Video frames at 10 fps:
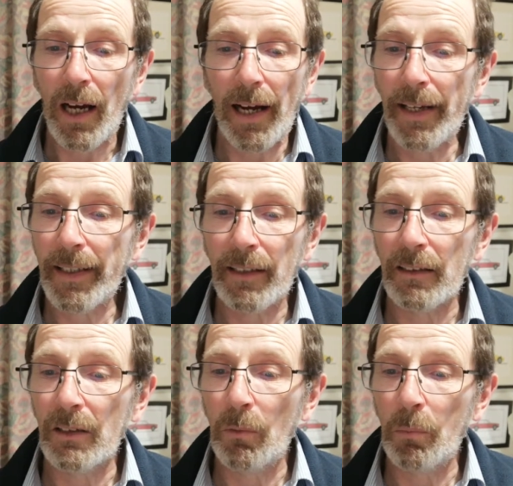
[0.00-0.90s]
I
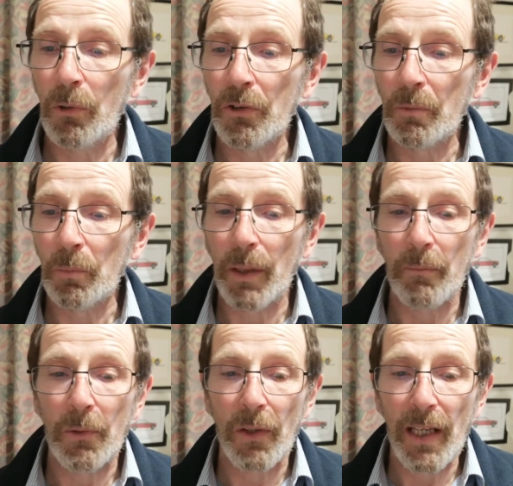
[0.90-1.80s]
cannot apportion blame
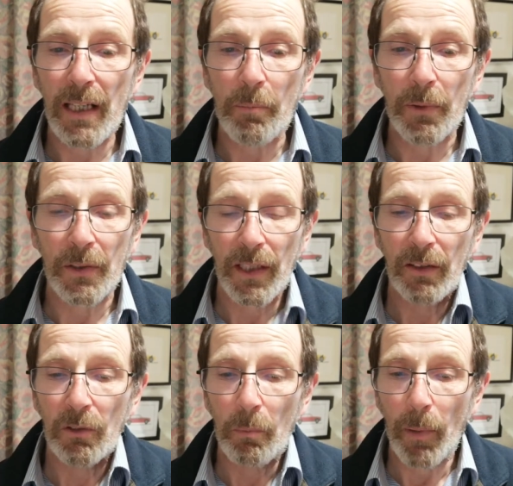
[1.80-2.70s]
to any
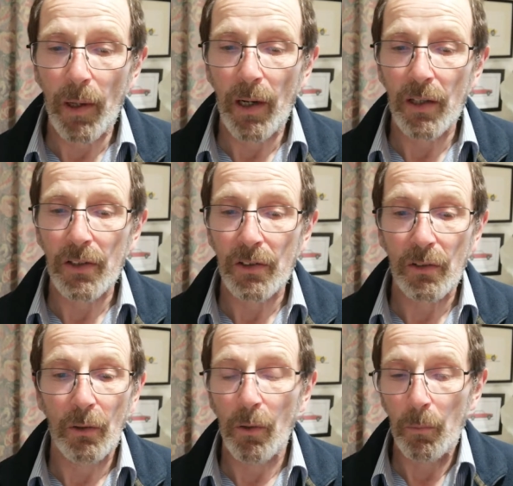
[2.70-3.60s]
particular part
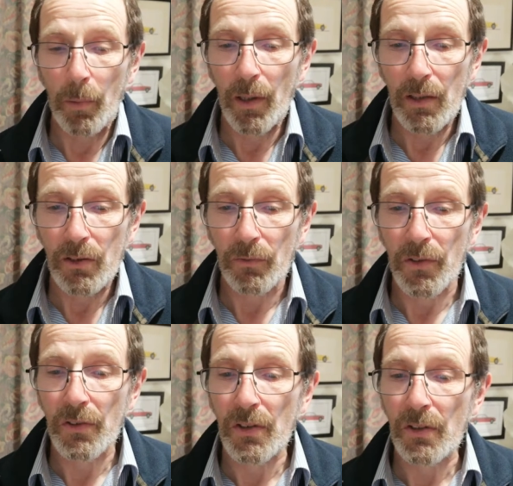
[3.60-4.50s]
or parts of the
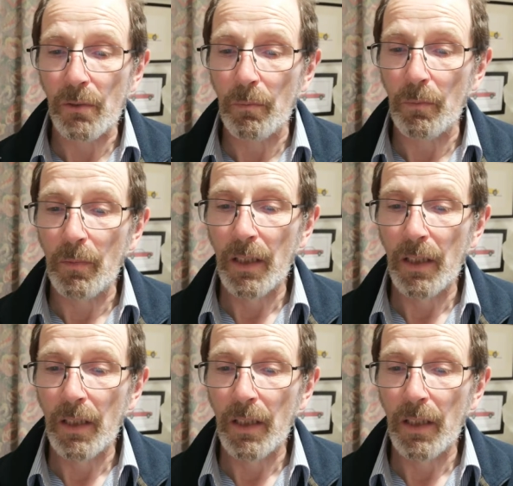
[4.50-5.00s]
system.